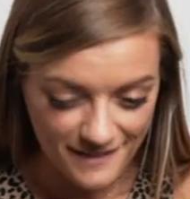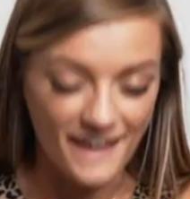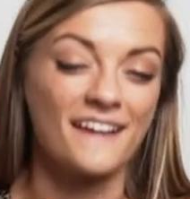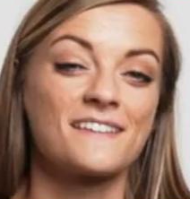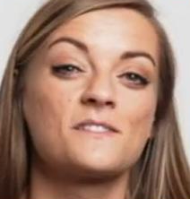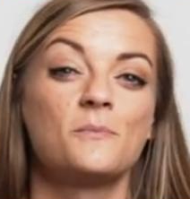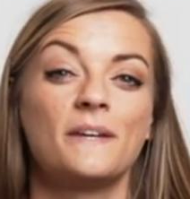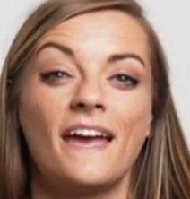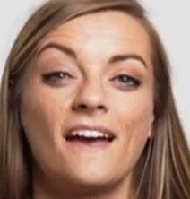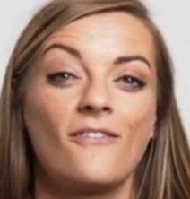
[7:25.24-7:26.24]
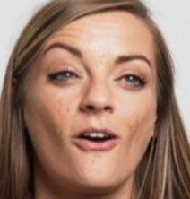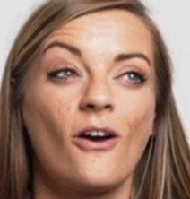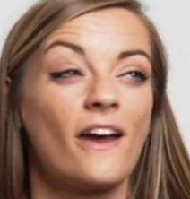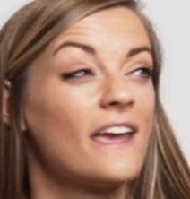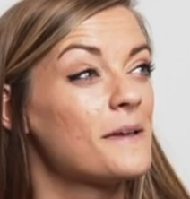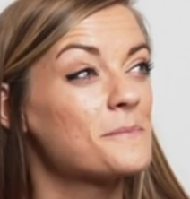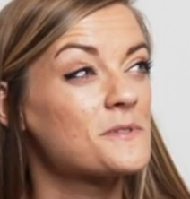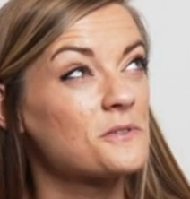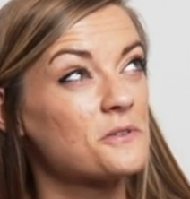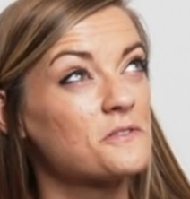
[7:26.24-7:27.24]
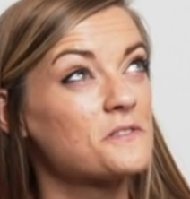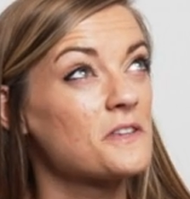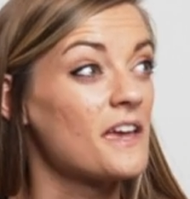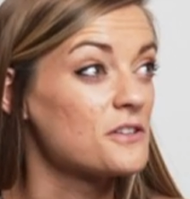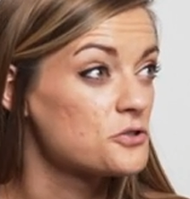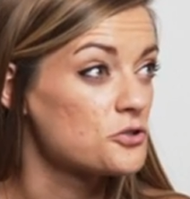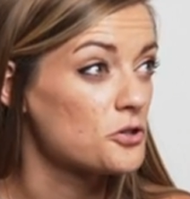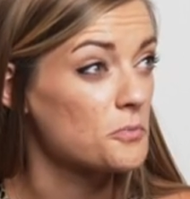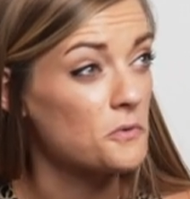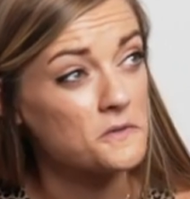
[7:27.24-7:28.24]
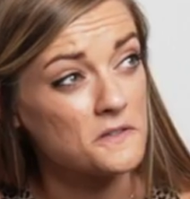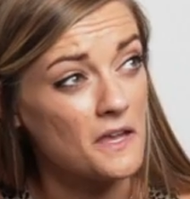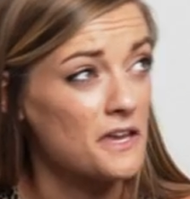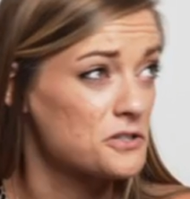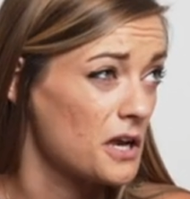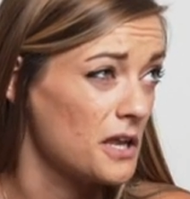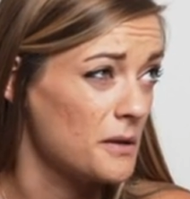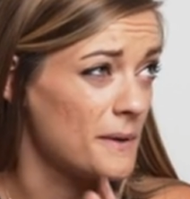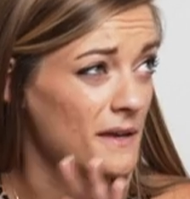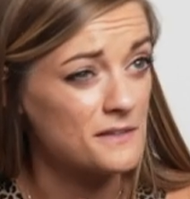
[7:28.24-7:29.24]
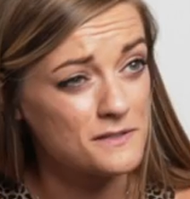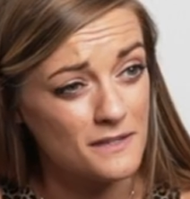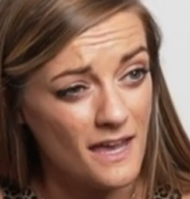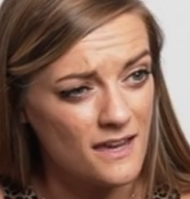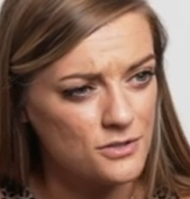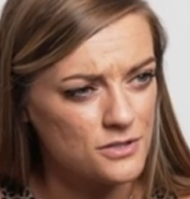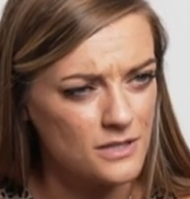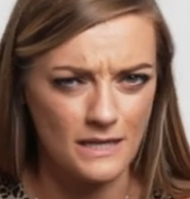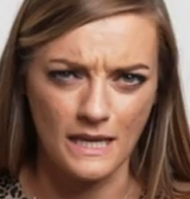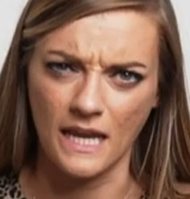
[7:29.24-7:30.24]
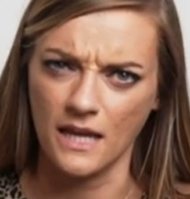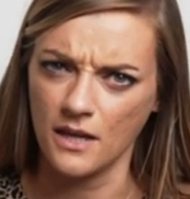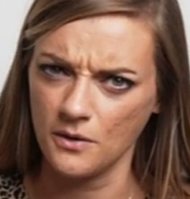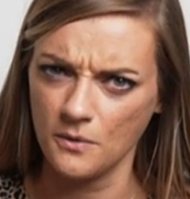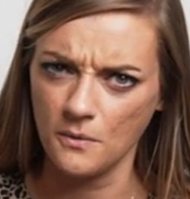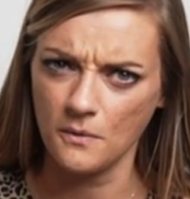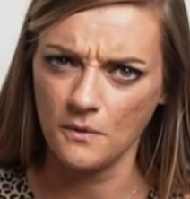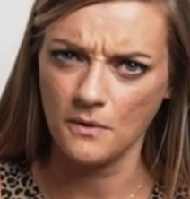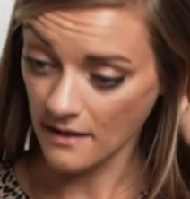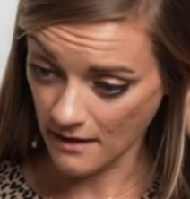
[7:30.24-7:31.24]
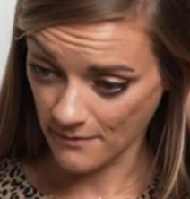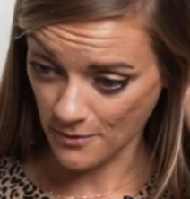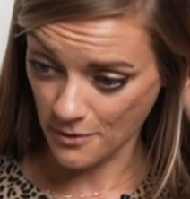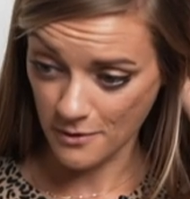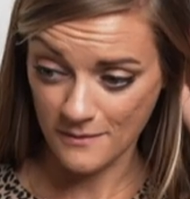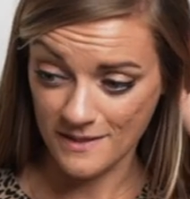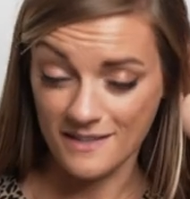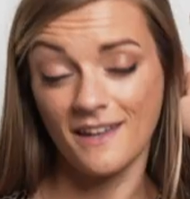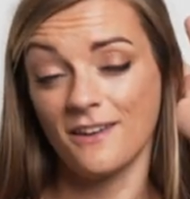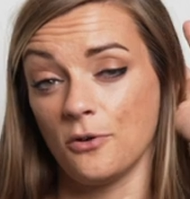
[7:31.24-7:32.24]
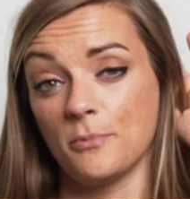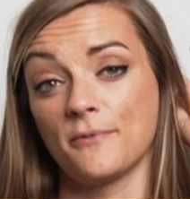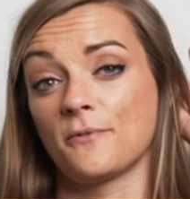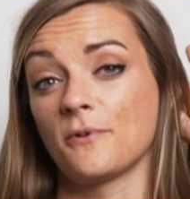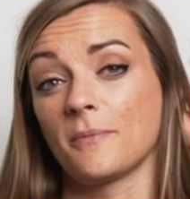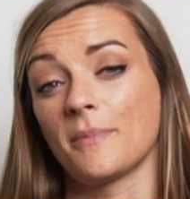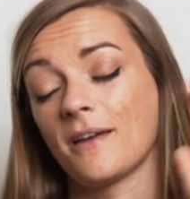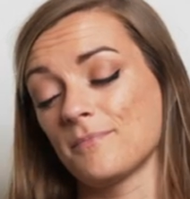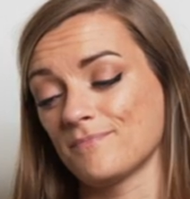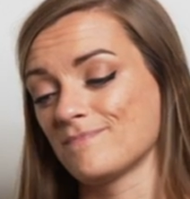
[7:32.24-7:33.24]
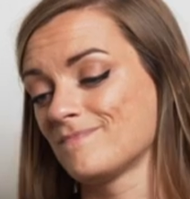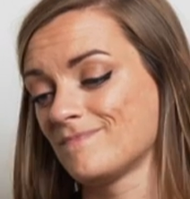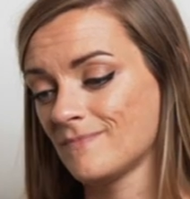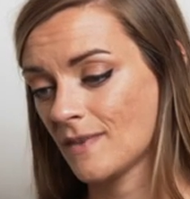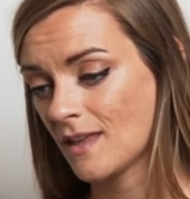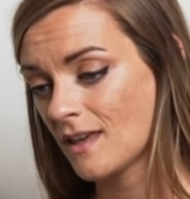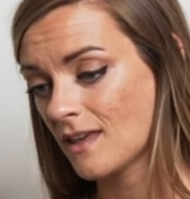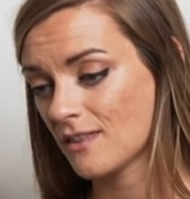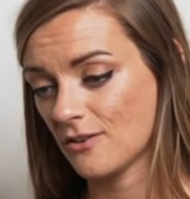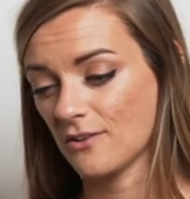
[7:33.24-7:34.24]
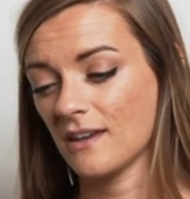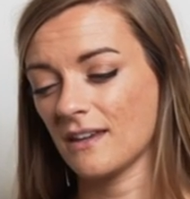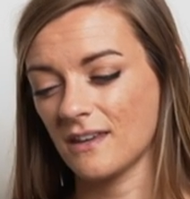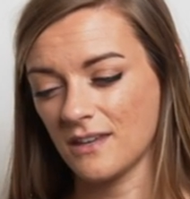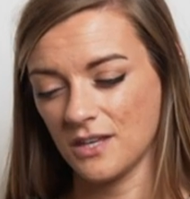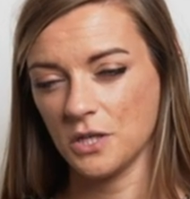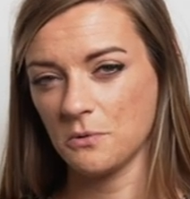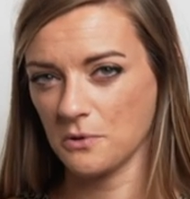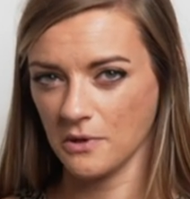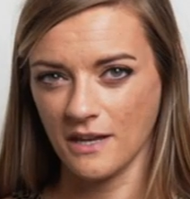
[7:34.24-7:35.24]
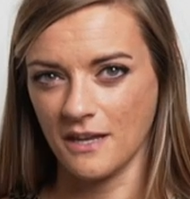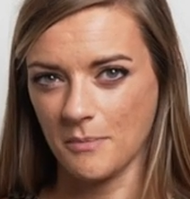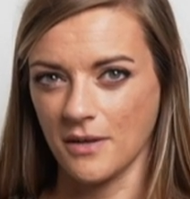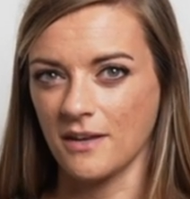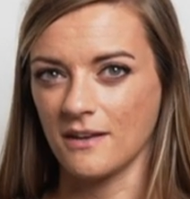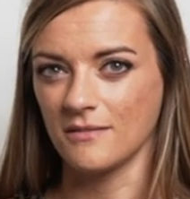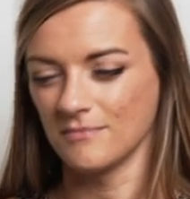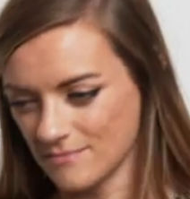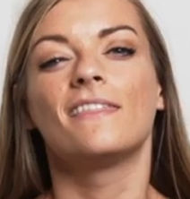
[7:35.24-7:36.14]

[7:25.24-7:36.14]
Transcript: Next, we have our hamster slash gerbil slash guinea pig slash degu. Never heard of a degu before, but they're like a cuter guinea pig.